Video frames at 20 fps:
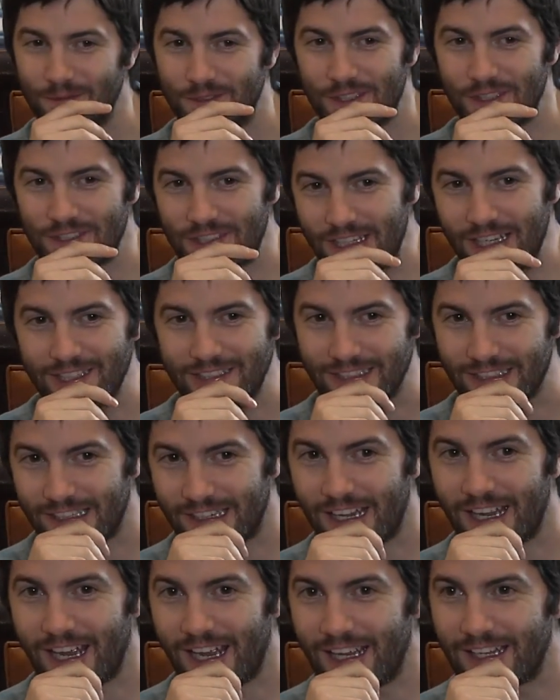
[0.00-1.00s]
so she had to
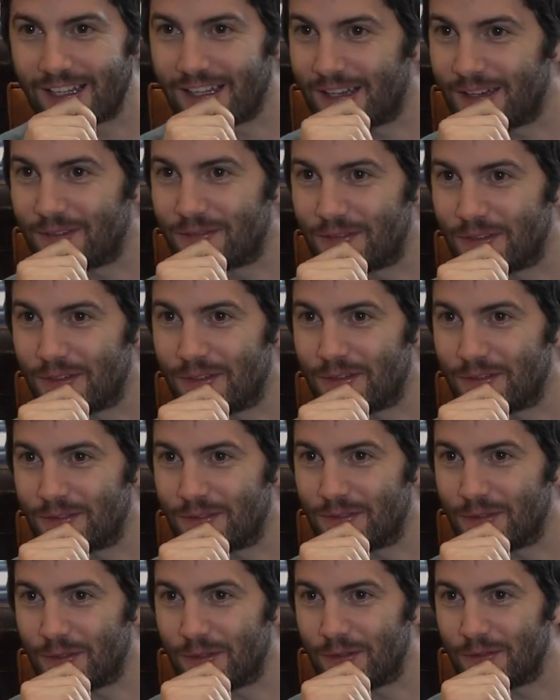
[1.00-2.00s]
kind of hang there for
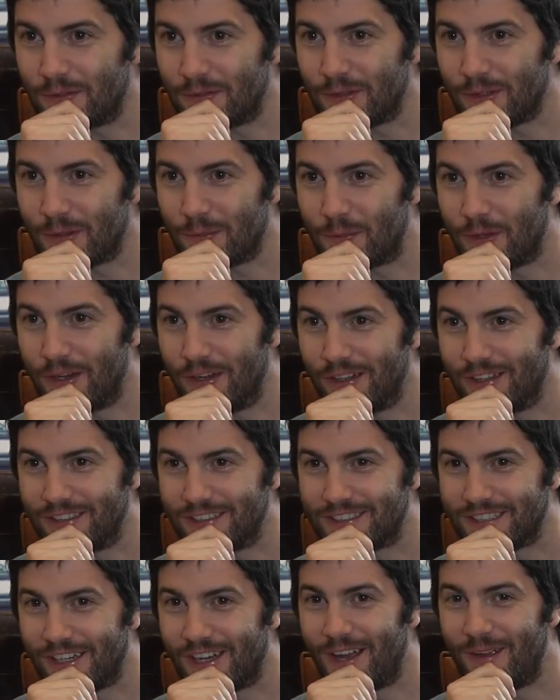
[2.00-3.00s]
the period
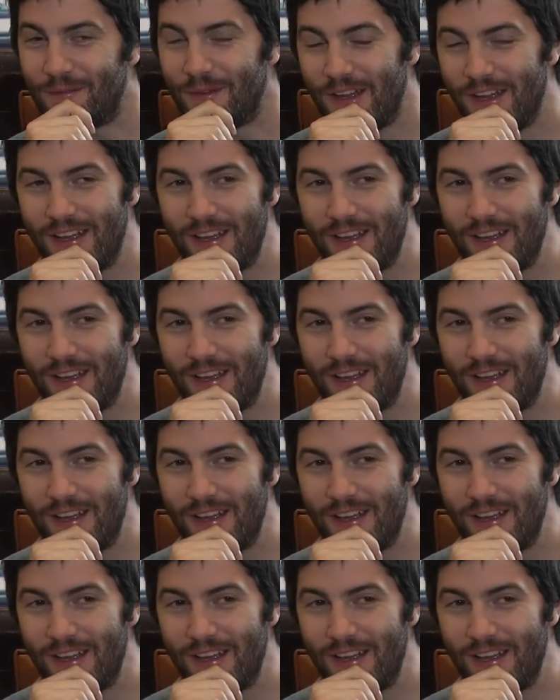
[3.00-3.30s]
of time.